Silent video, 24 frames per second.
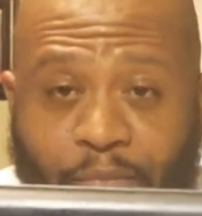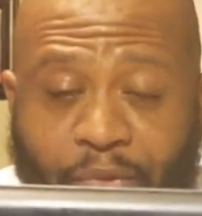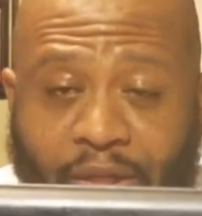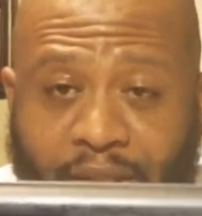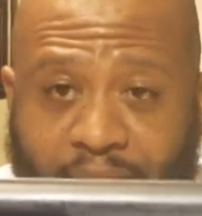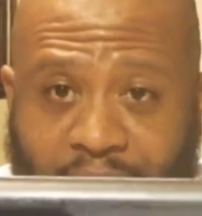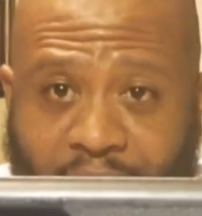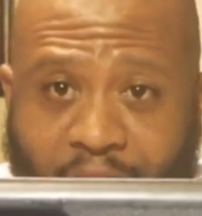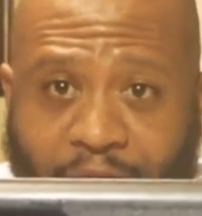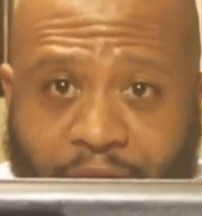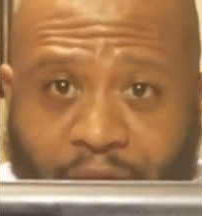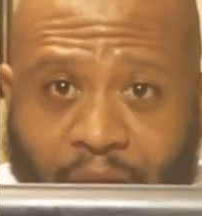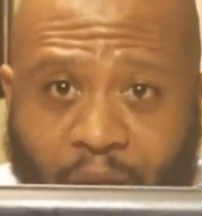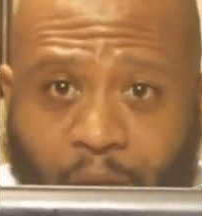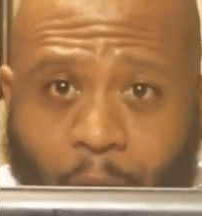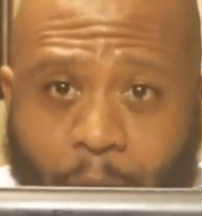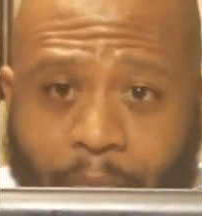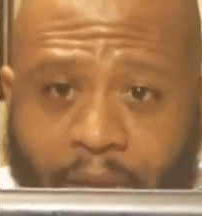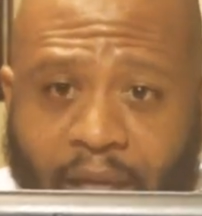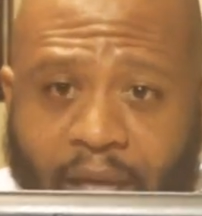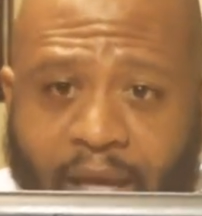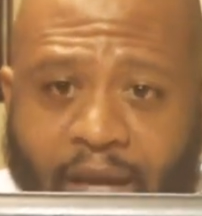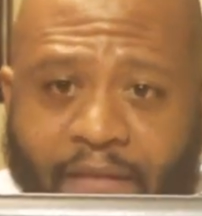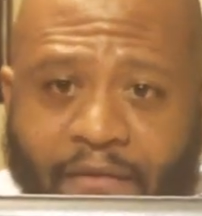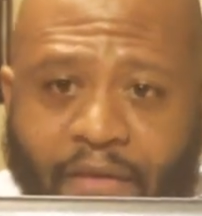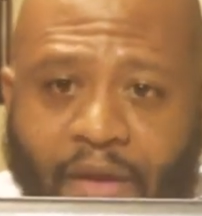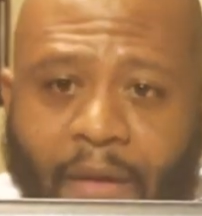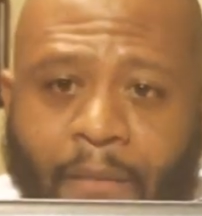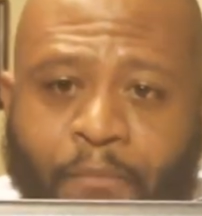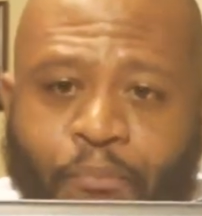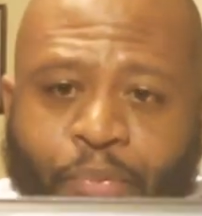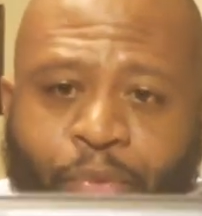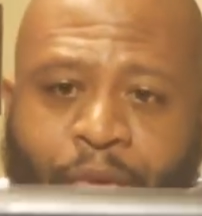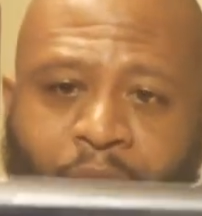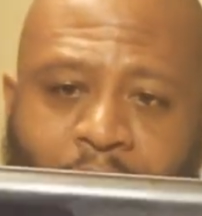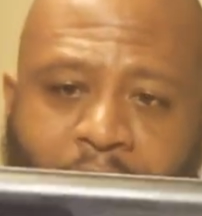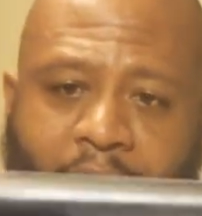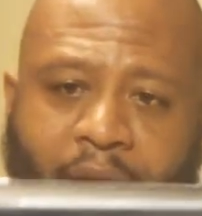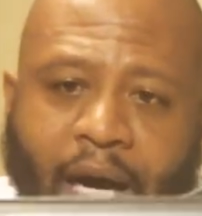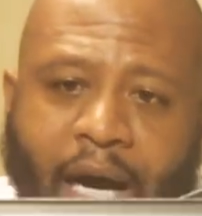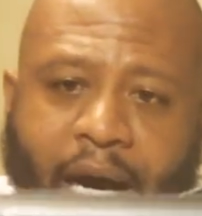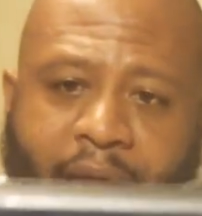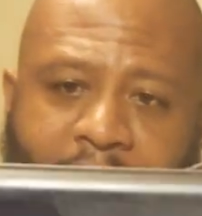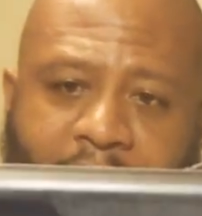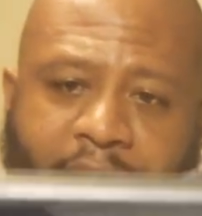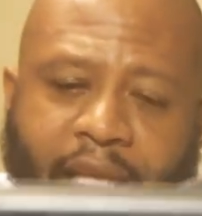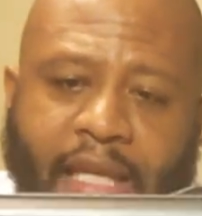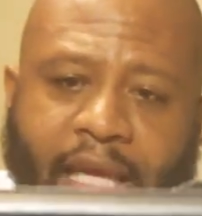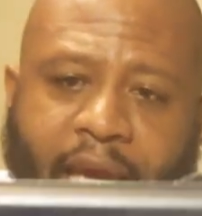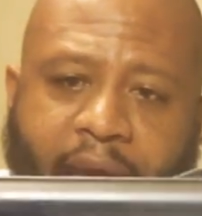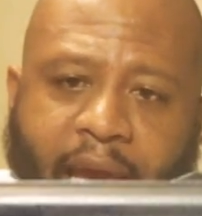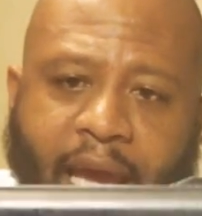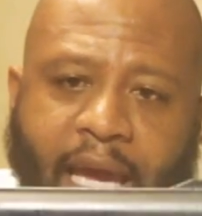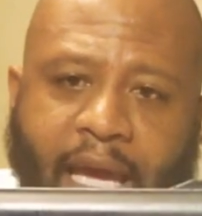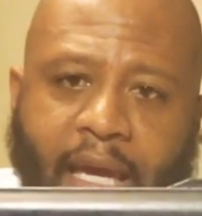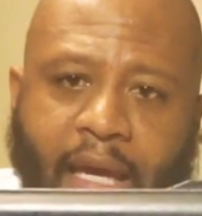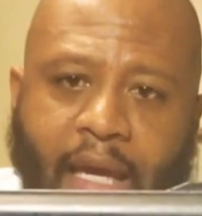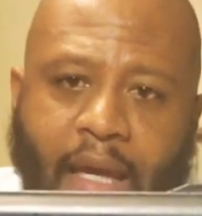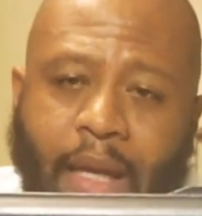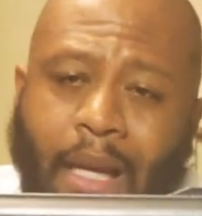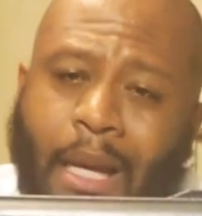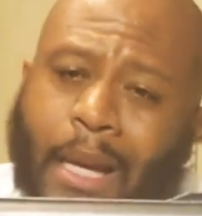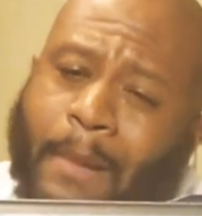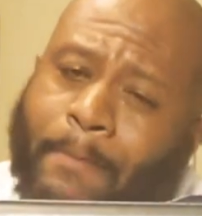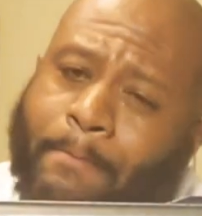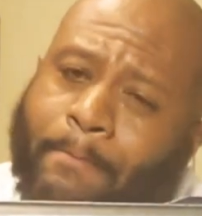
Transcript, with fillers: It's definitely gonna be heavy uh, in your hand.